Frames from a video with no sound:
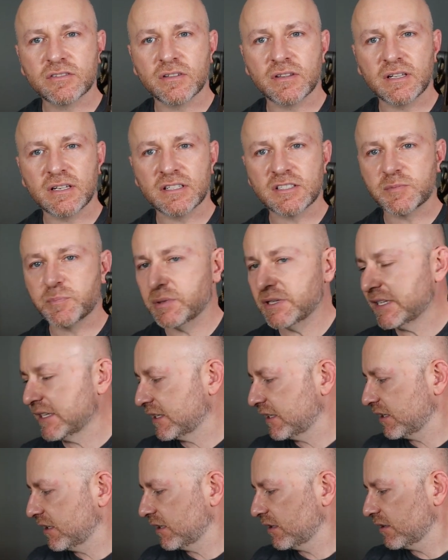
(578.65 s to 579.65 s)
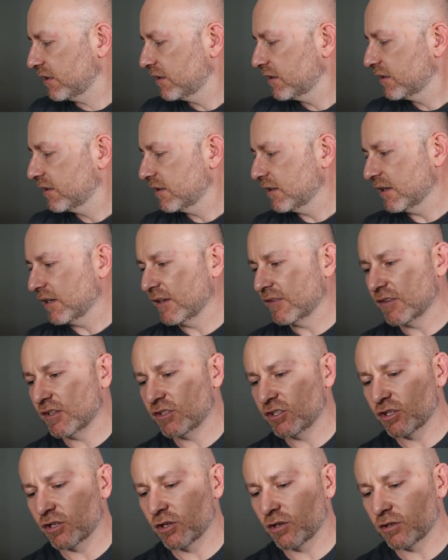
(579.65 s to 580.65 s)
so that it's blinking, and
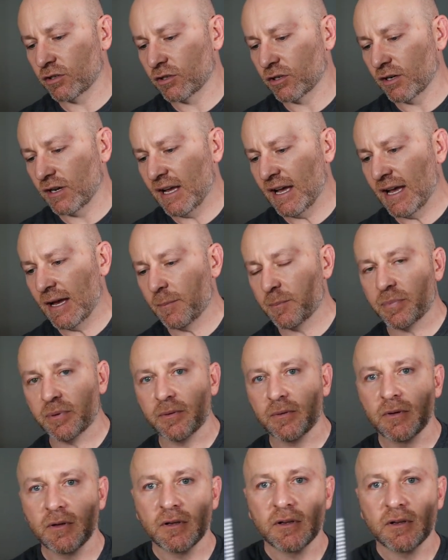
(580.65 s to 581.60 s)
then you go to your app.